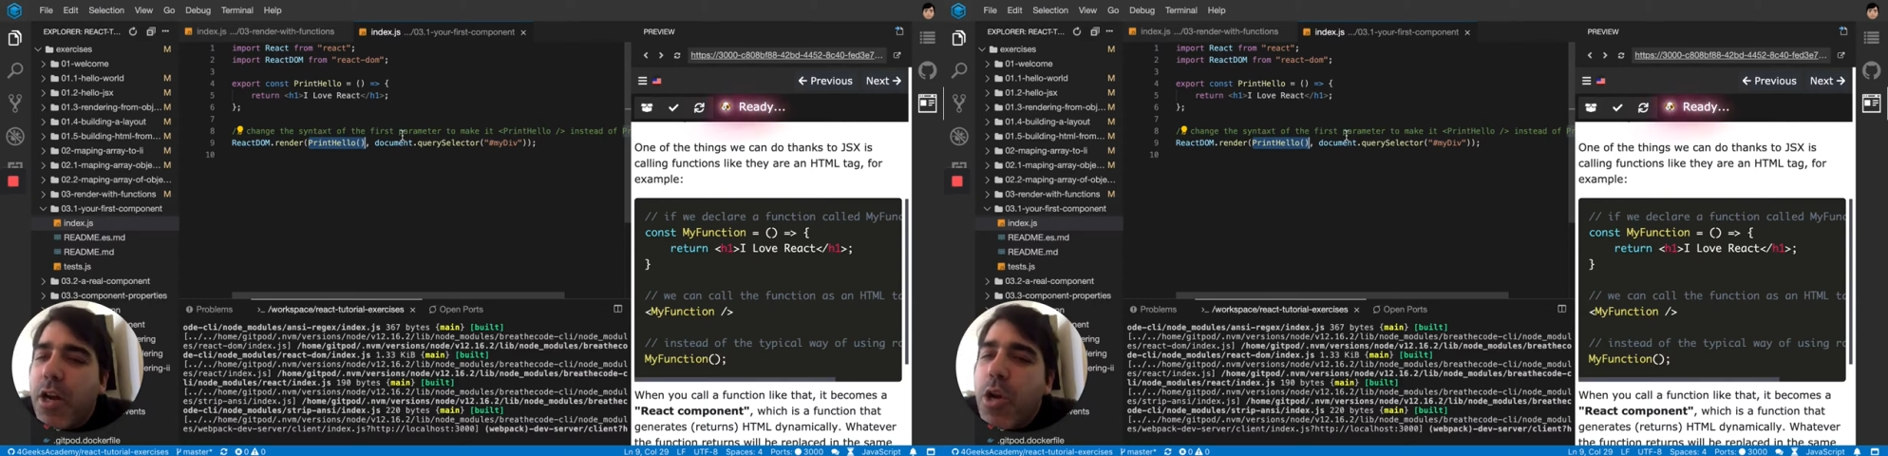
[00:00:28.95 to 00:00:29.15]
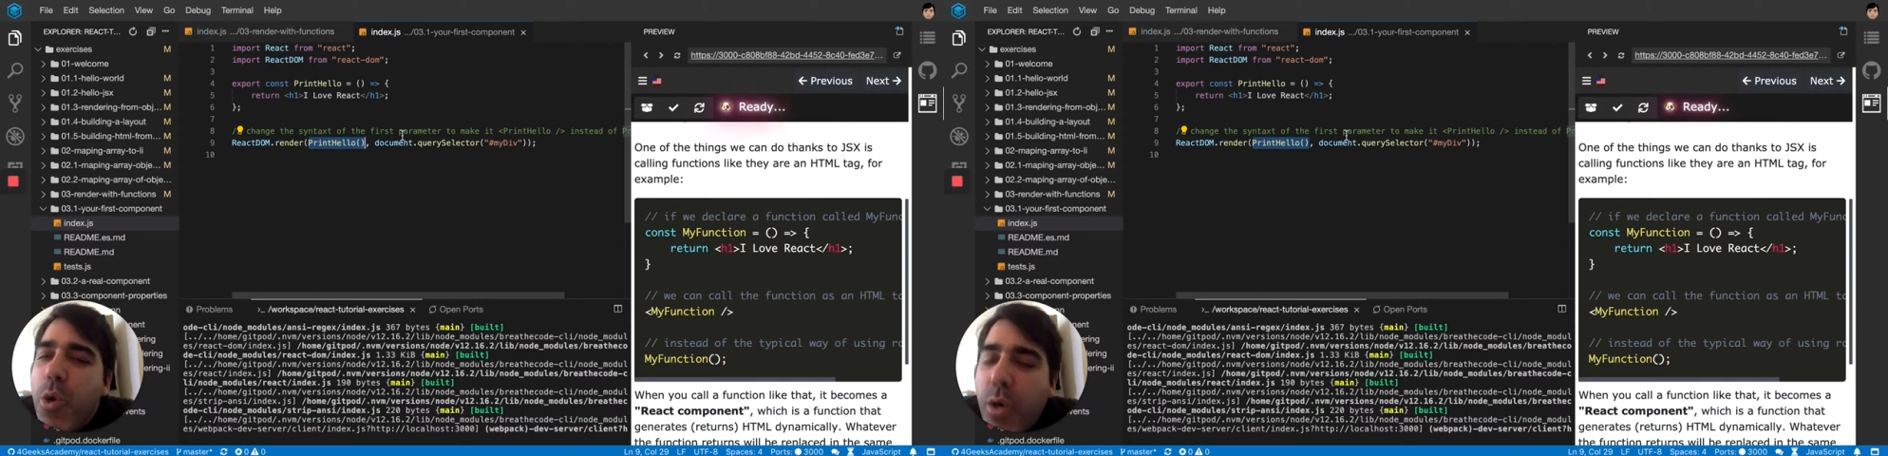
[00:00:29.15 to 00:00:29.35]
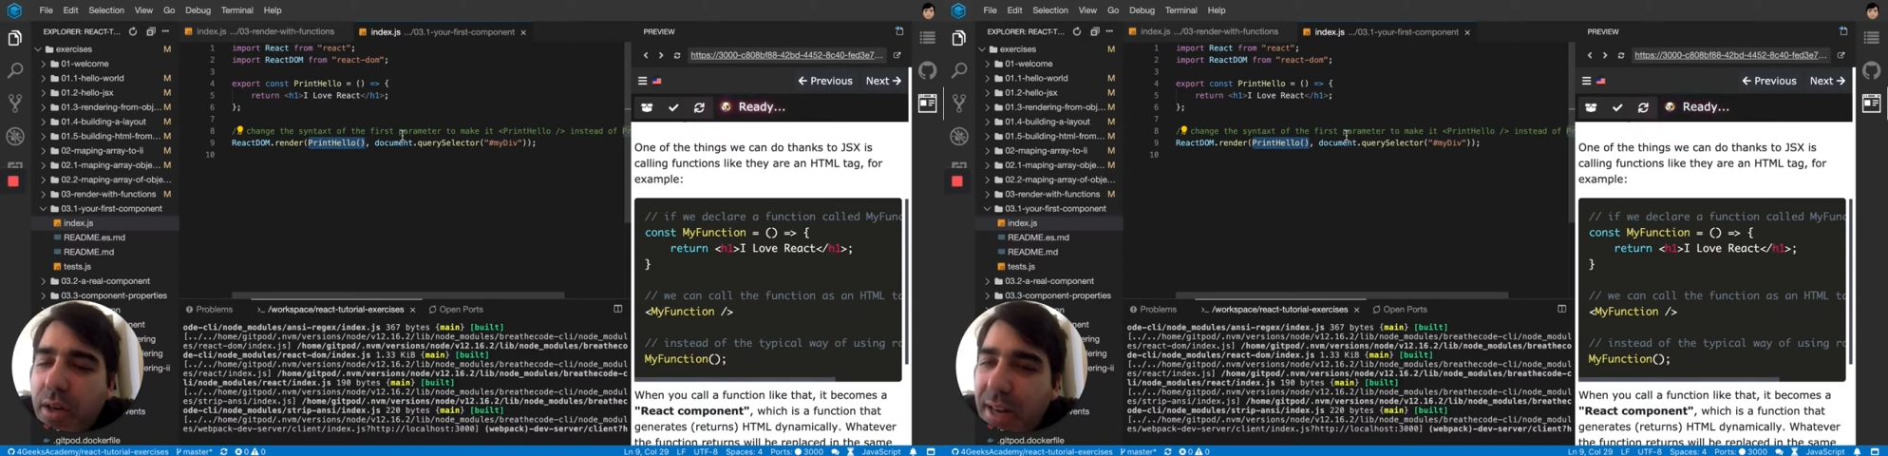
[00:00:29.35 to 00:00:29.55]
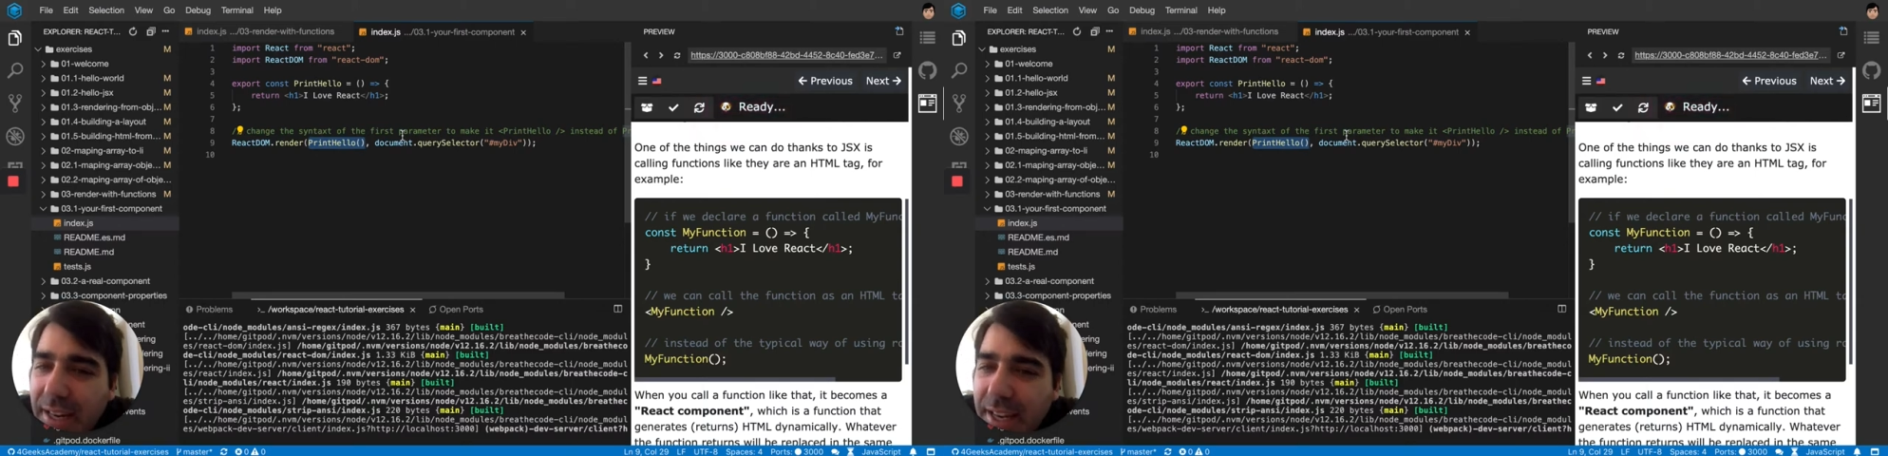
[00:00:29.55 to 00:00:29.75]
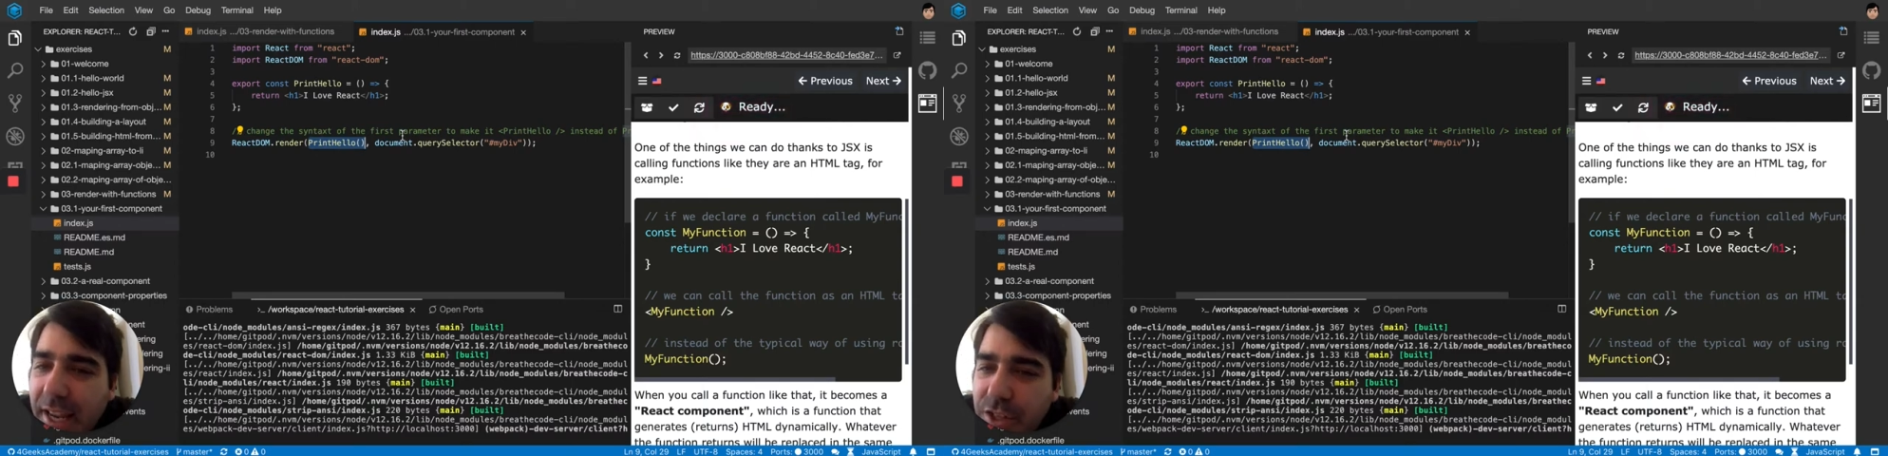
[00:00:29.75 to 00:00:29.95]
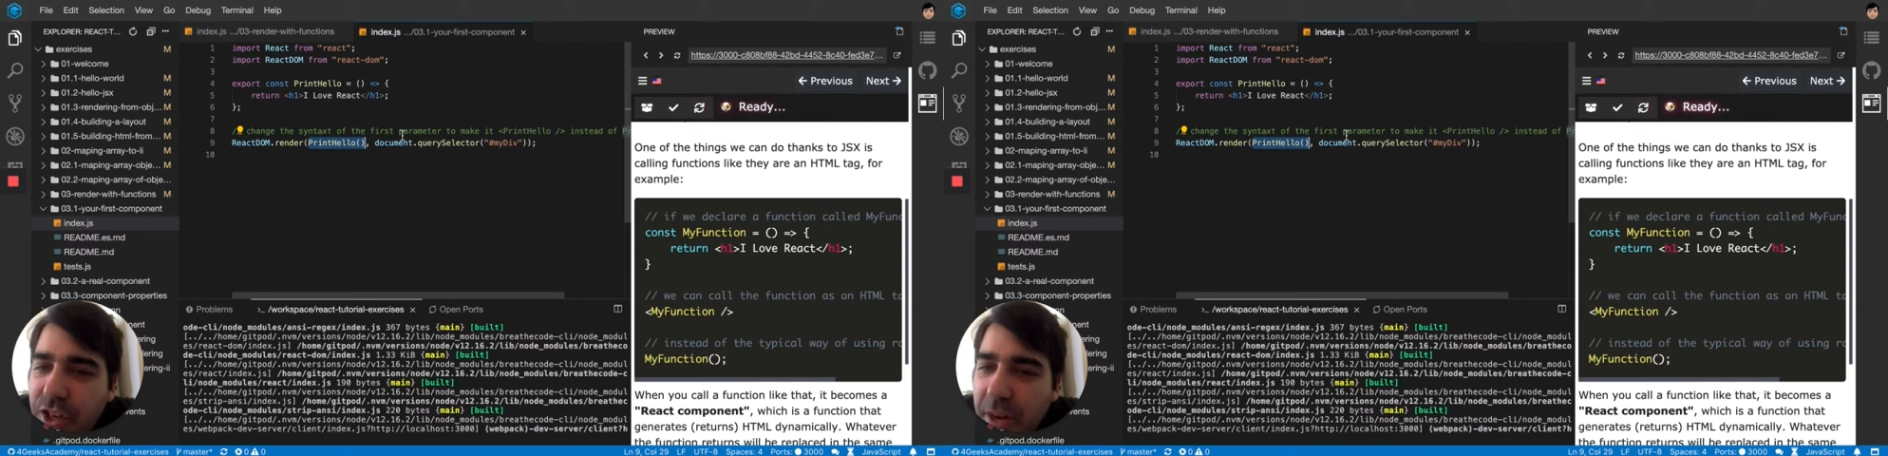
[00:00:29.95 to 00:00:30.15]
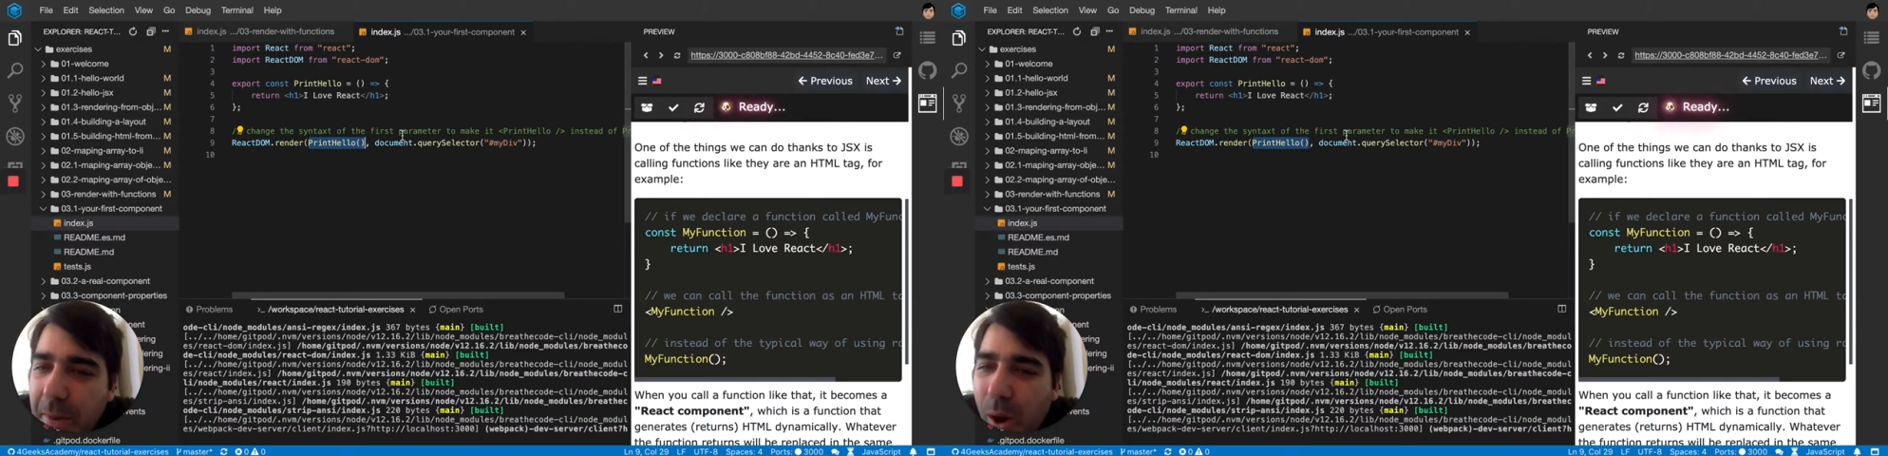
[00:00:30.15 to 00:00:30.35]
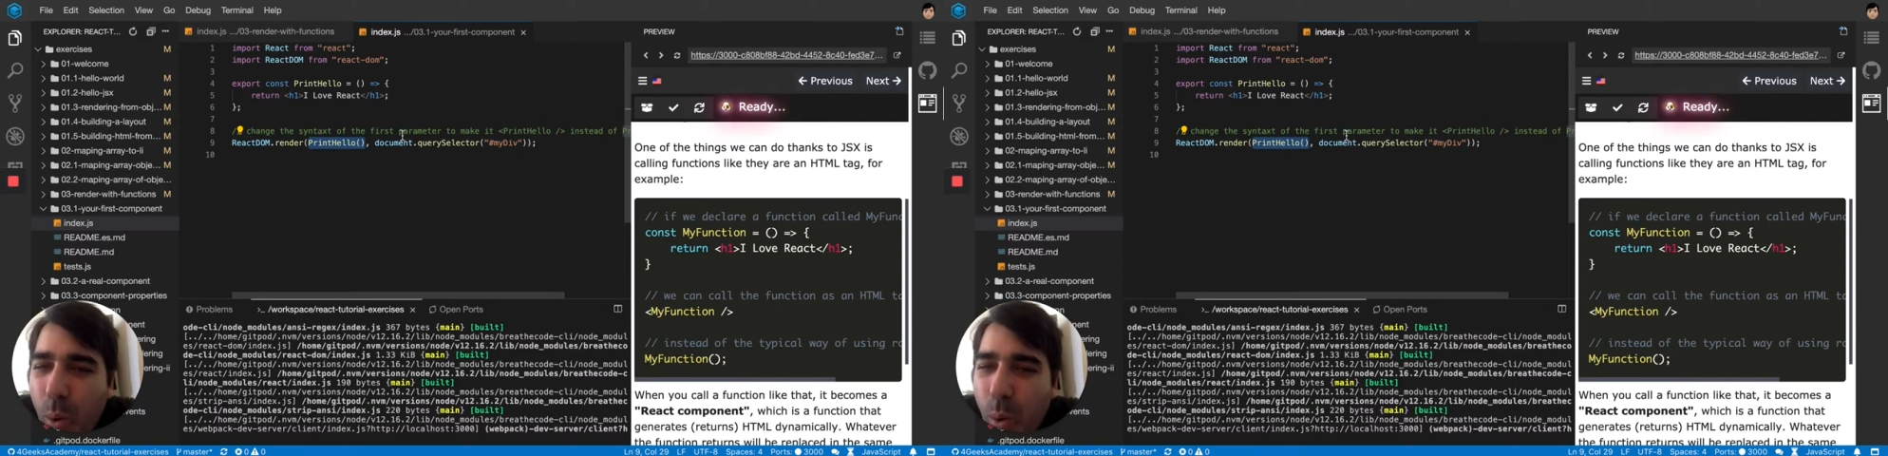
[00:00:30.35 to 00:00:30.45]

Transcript: look like HTML,